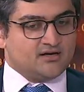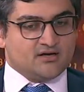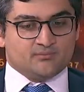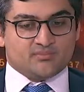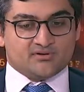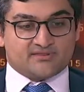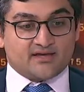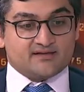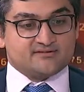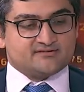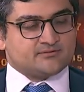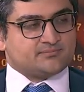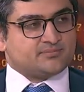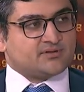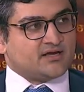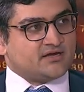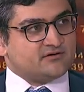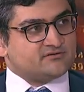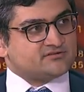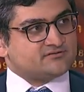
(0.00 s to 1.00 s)
But that
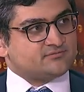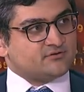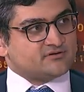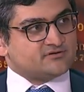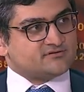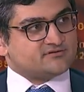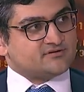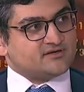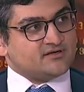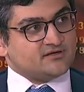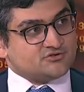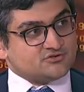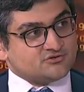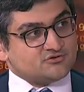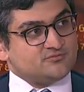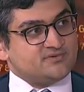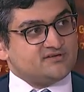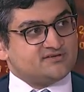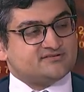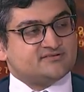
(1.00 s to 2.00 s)
supply response, it should
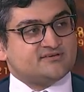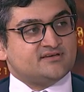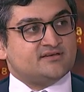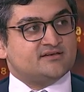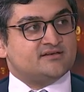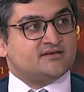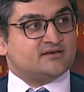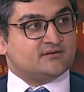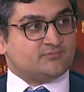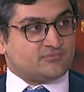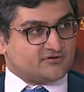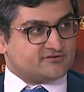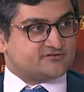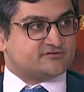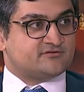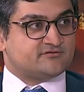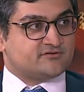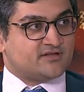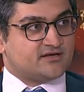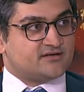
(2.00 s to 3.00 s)
be seen in a
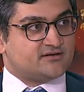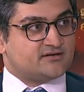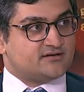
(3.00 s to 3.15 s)
positive light.